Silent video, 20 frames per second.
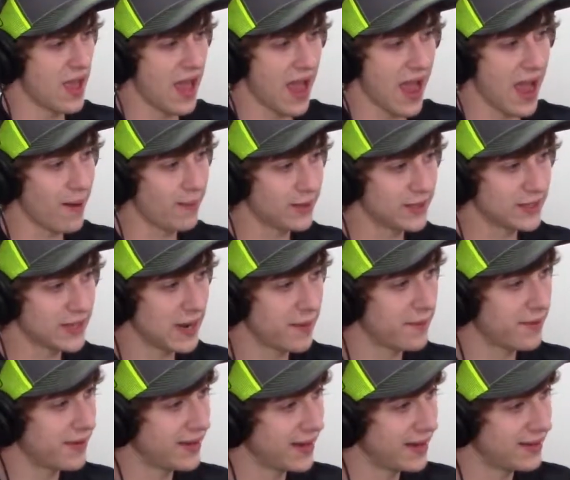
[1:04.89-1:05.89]
how much time
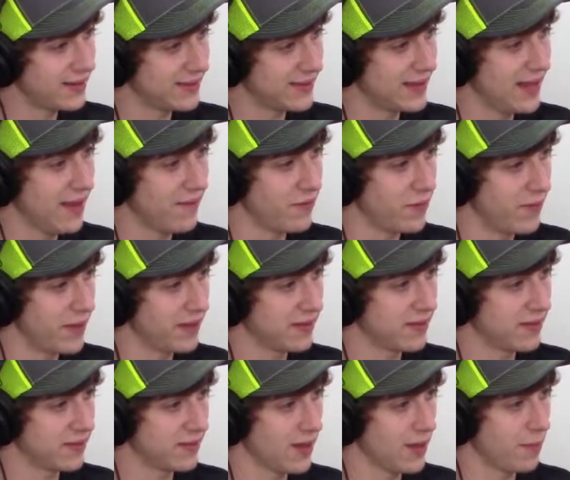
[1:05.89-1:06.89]
on a day does he have to make
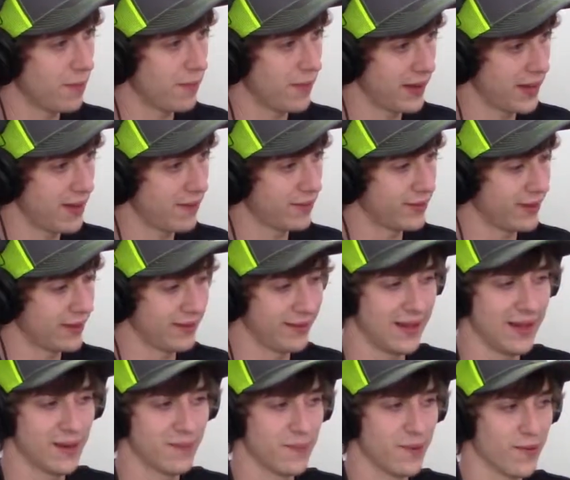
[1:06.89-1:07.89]
this up and make everything
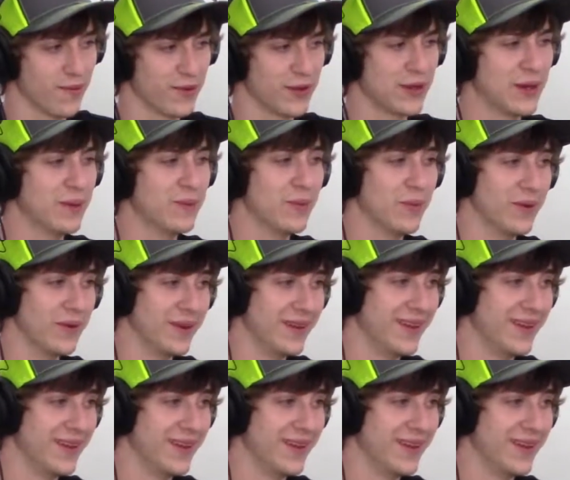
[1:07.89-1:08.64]
line up perfect? Come on.